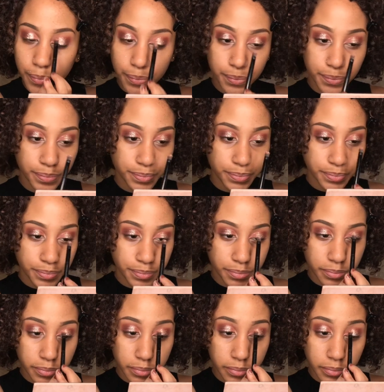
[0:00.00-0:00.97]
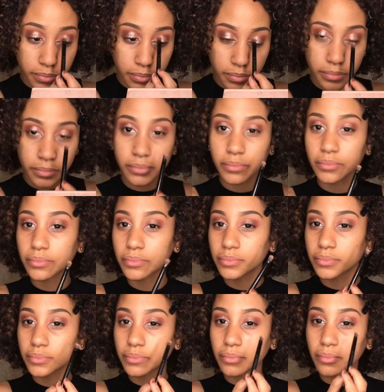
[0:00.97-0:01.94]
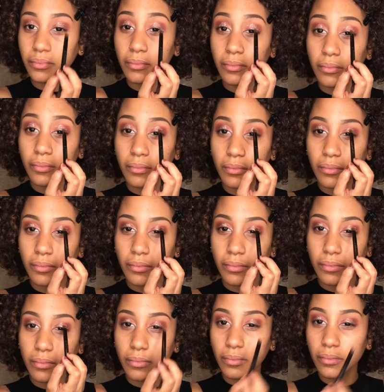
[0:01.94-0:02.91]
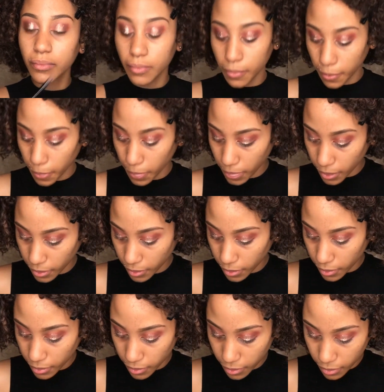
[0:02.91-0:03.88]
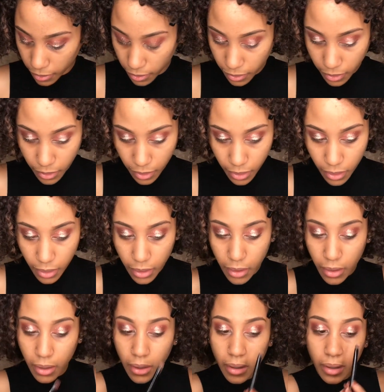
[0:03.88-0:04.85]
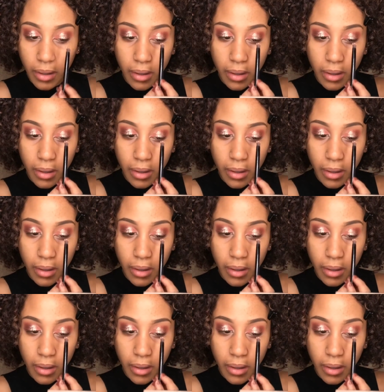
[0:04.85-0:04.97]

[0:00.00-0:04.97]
Nothing is said.